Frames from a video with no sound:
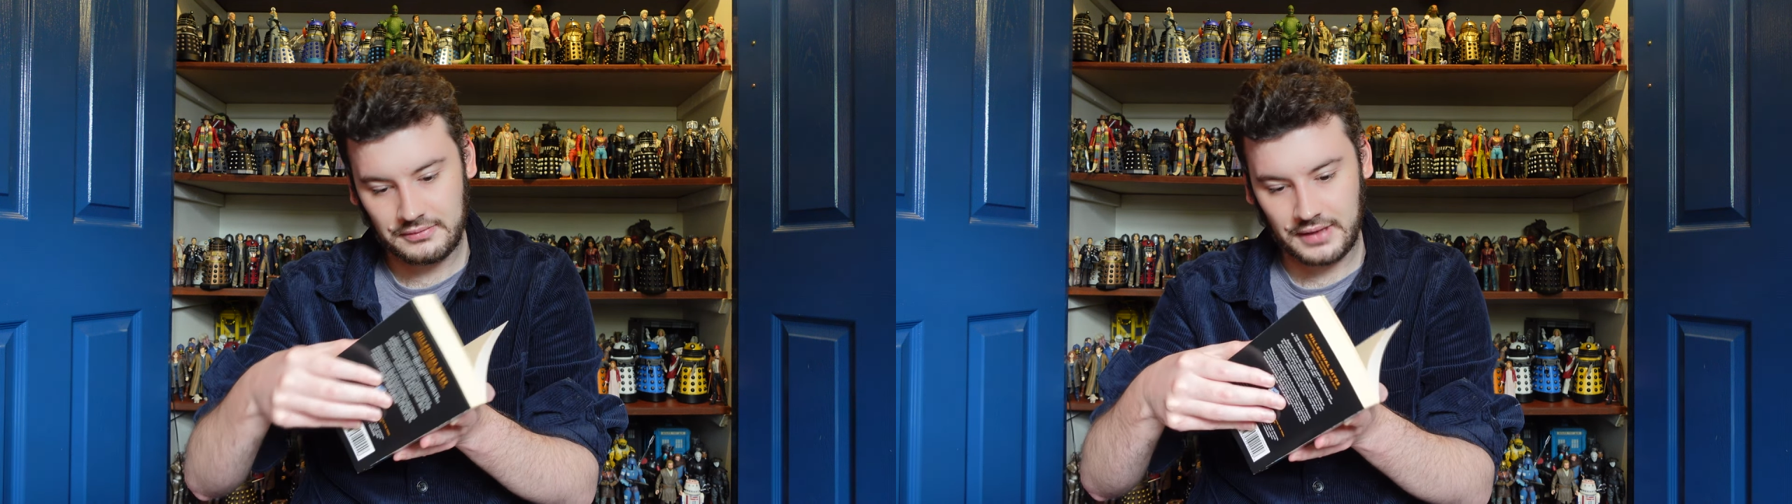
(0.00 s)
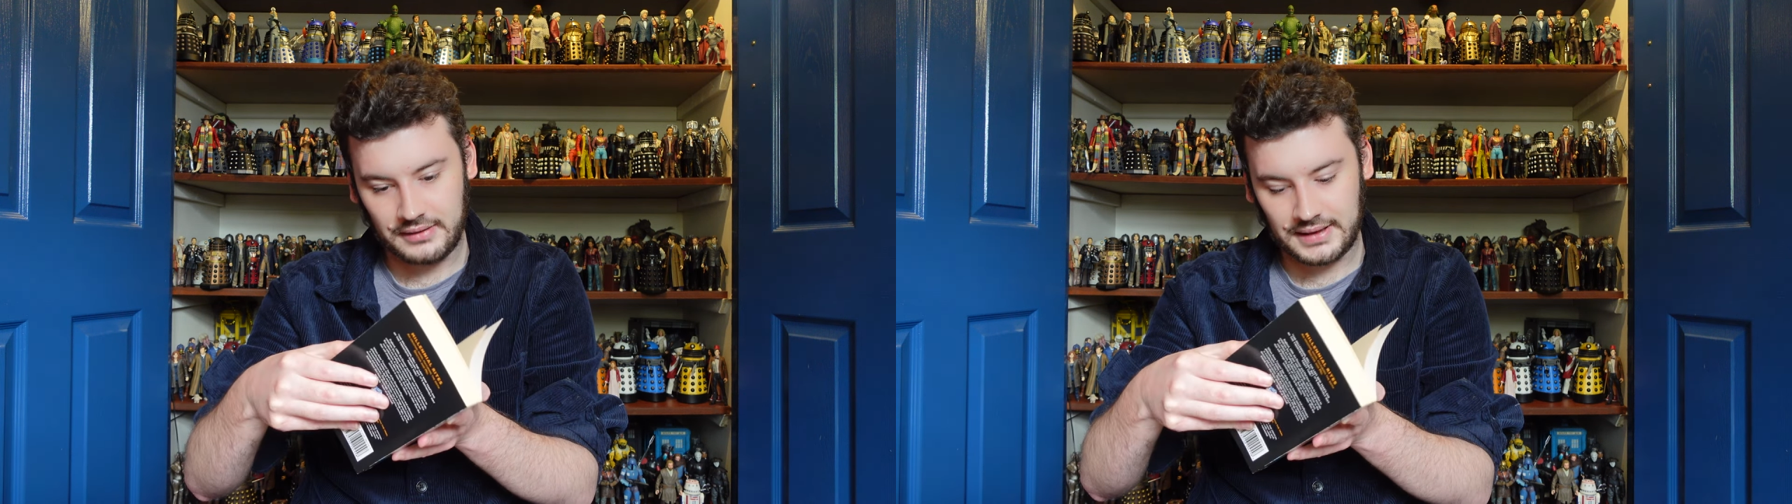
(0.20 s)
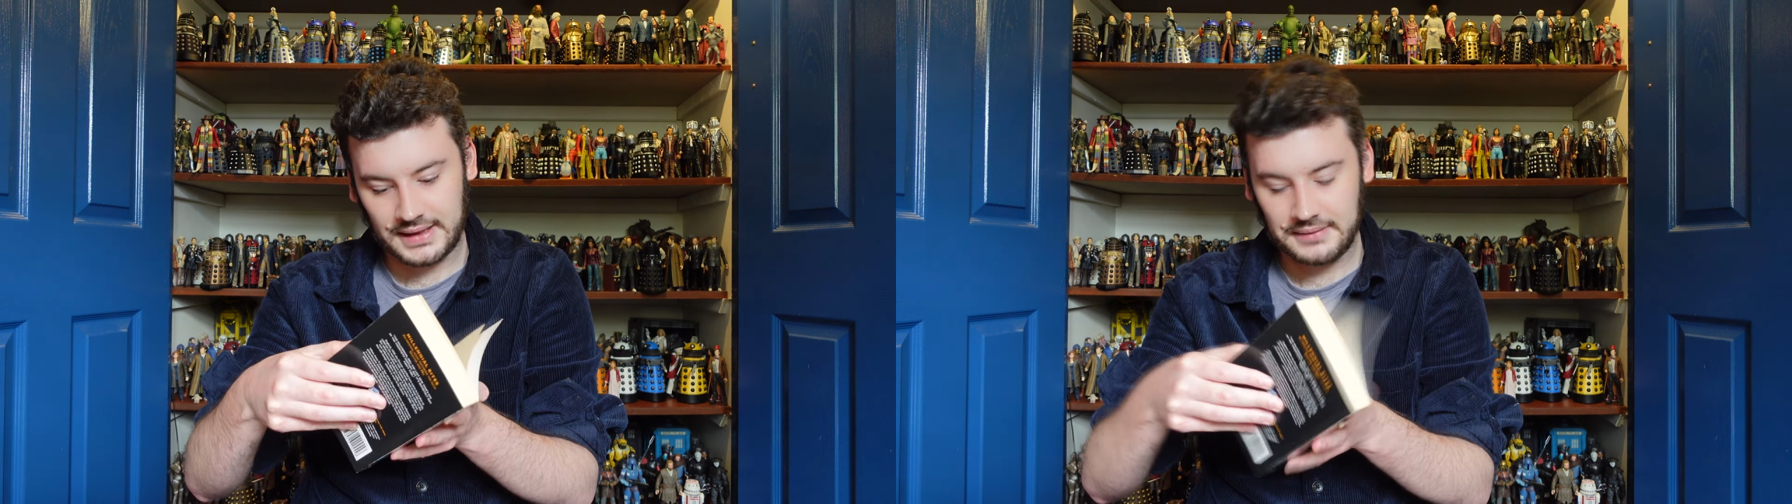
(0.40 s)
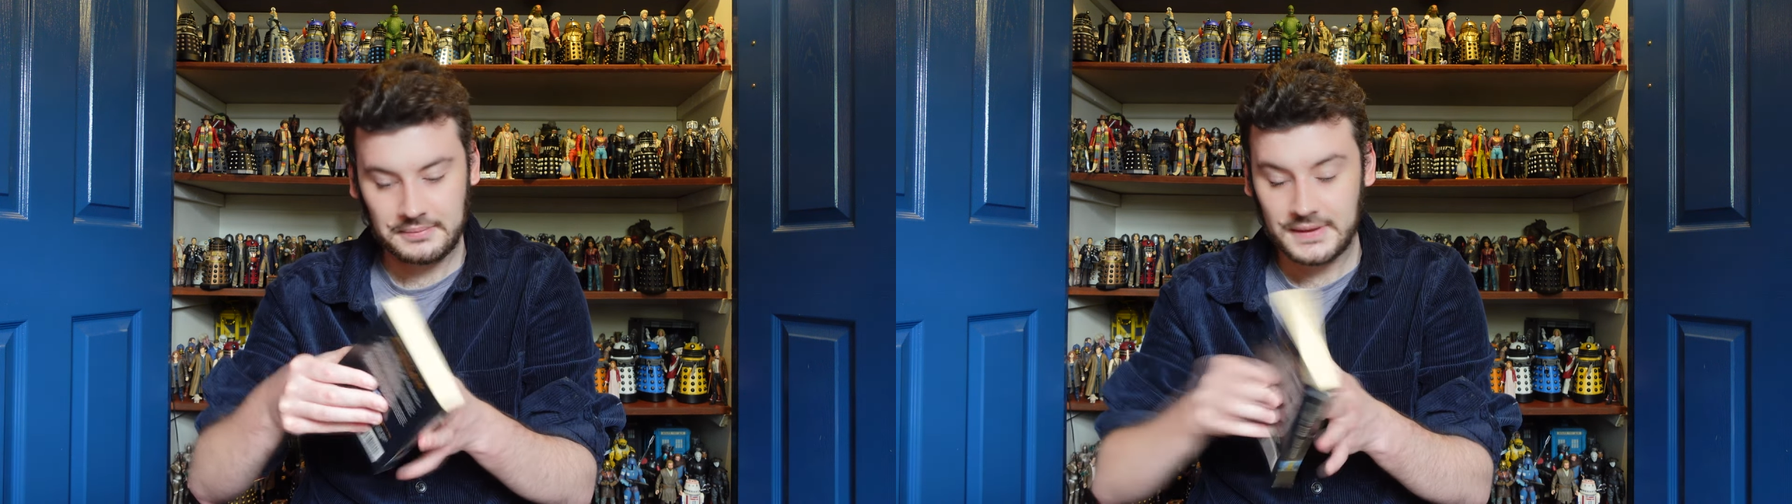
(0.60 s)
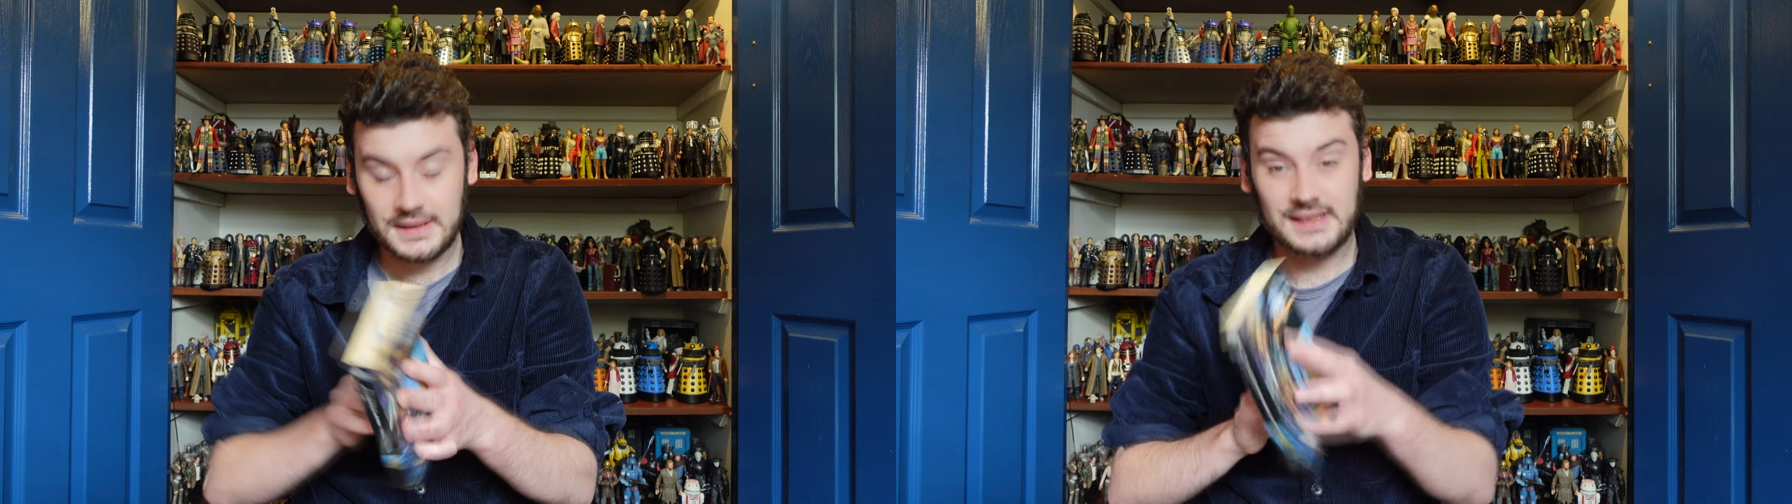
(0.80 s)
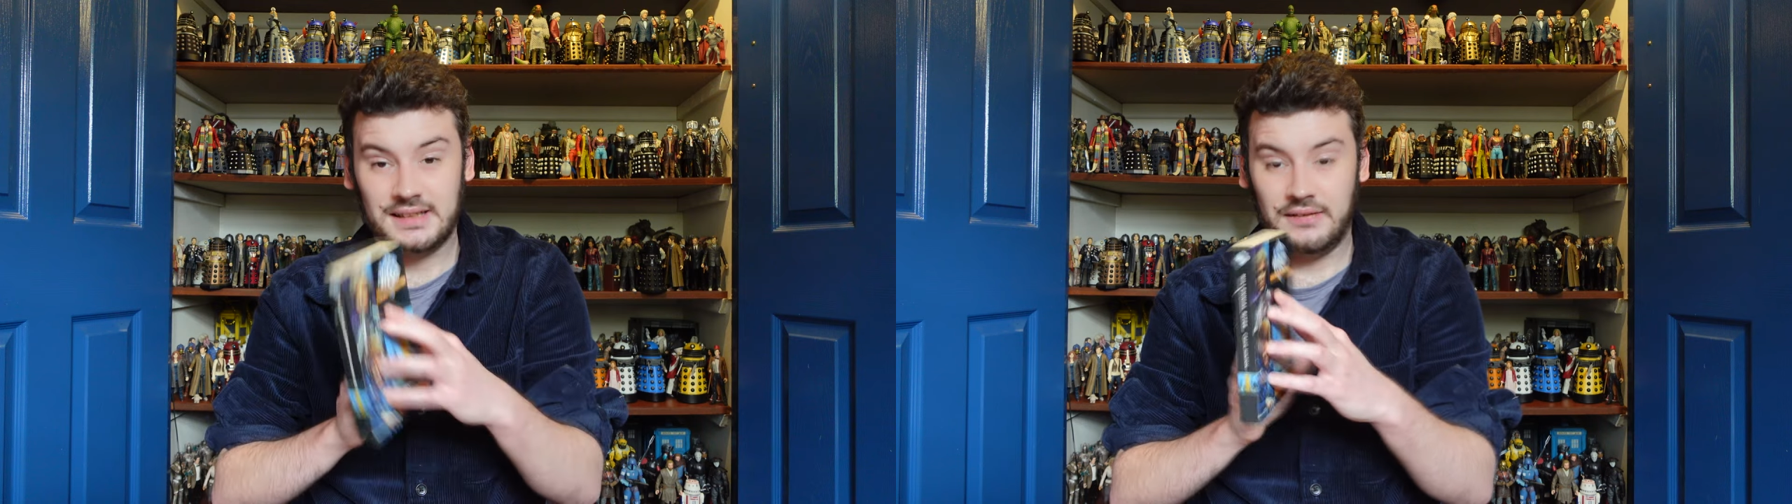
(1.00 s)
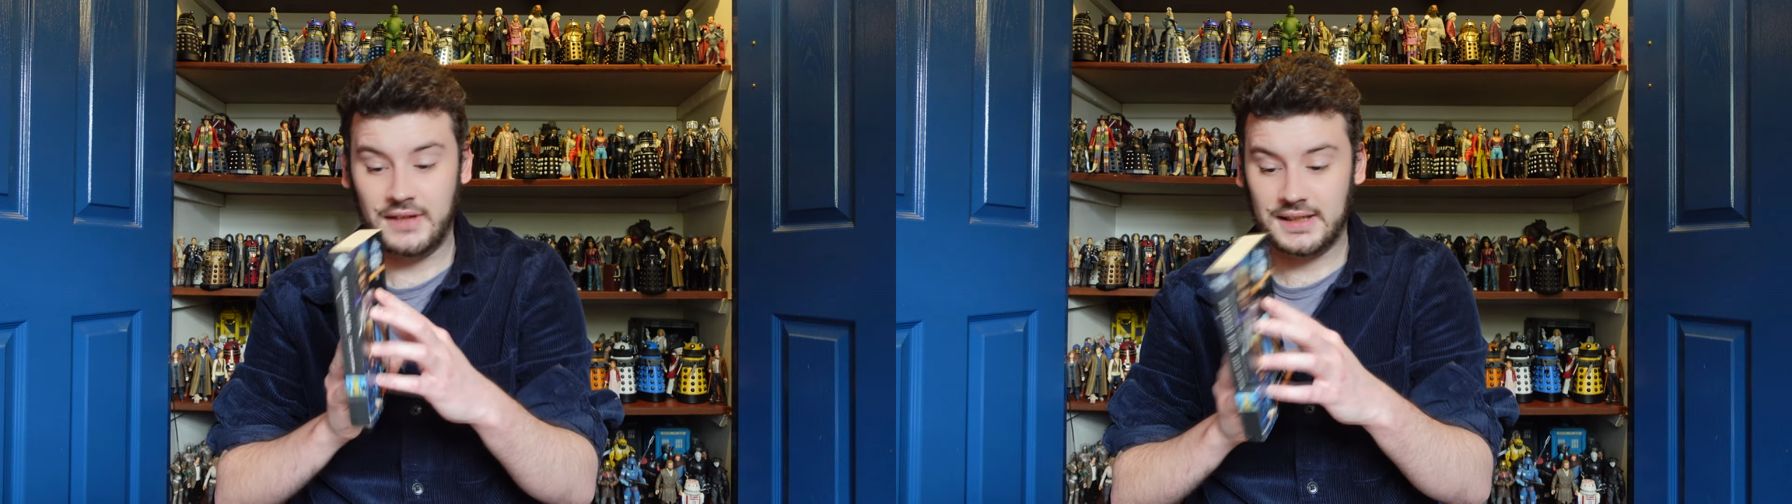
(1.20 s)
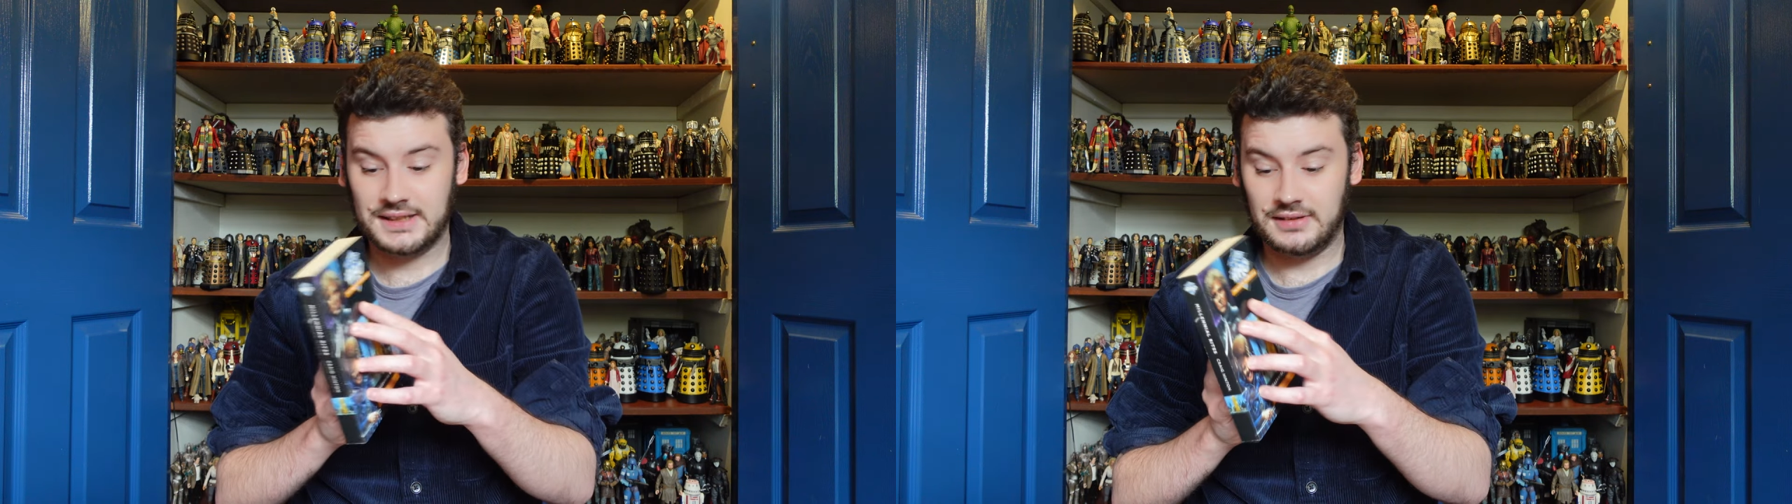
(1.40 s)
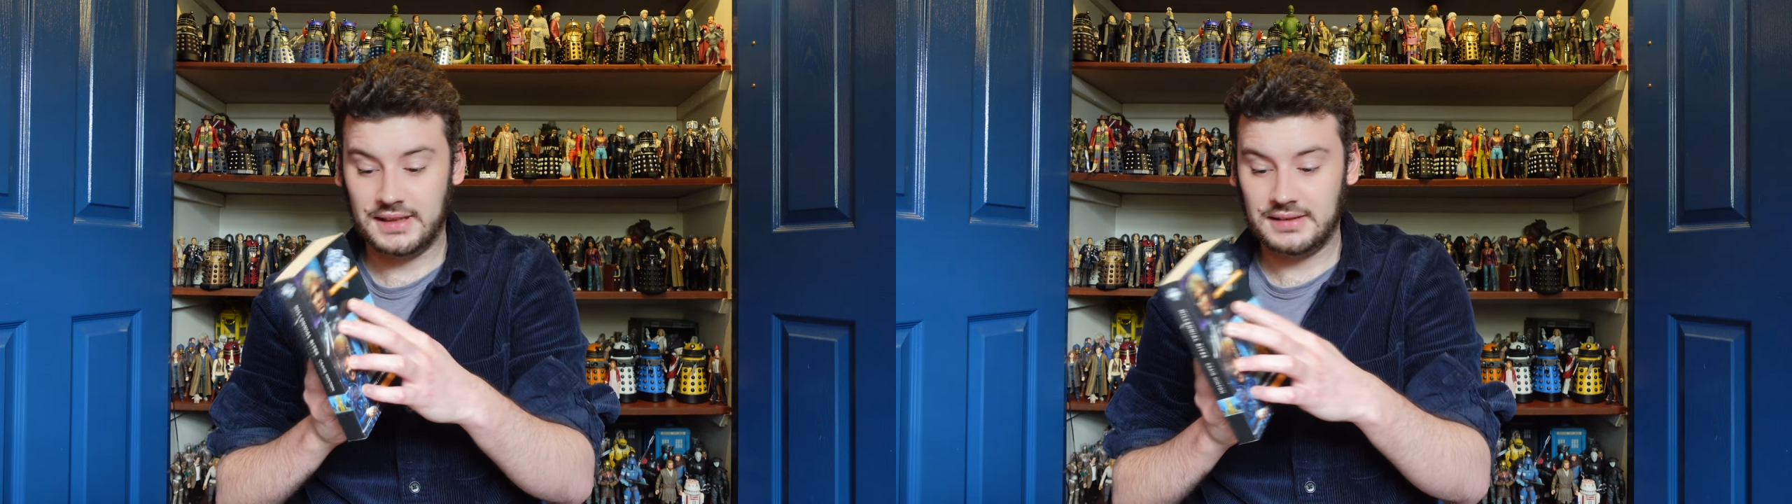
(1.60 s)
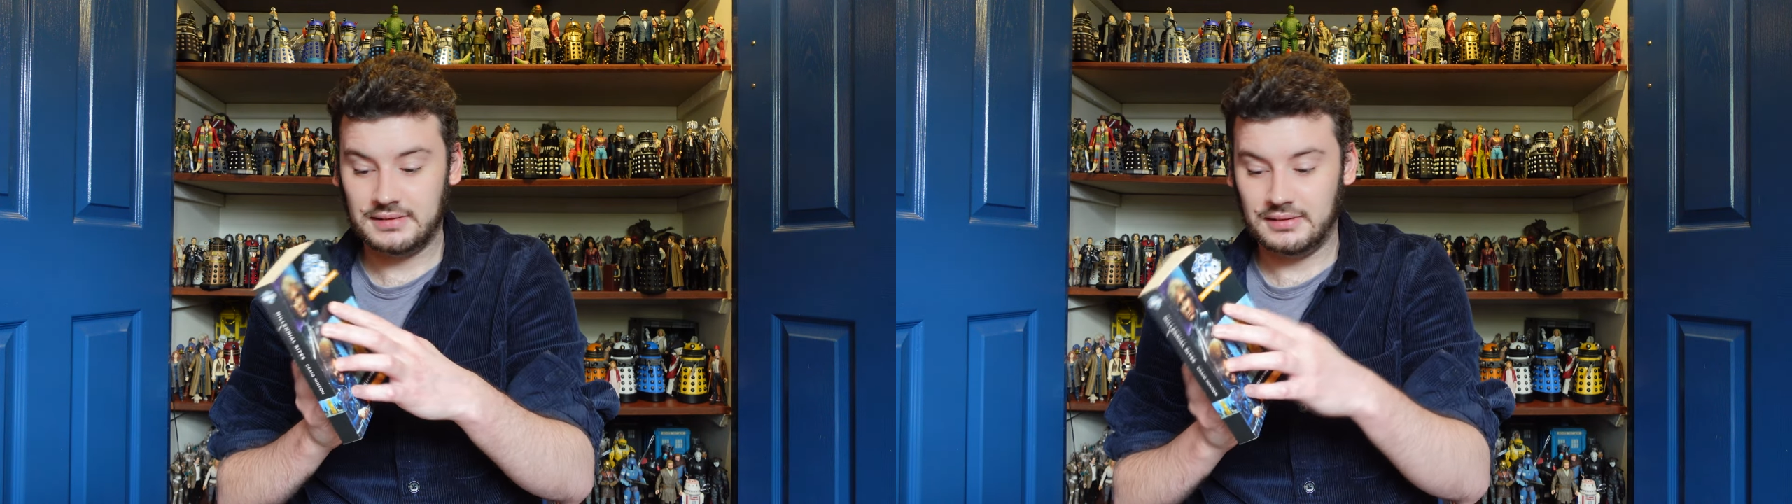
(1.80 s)
very neat to have that
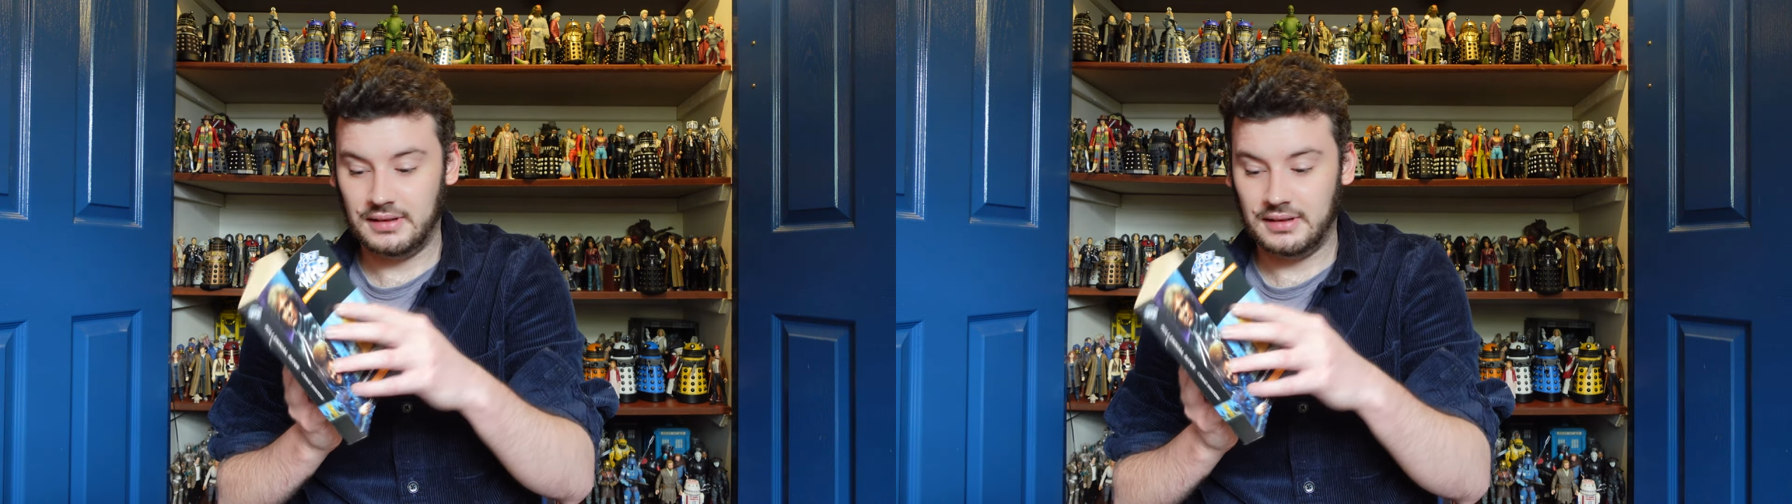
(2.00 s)
inside.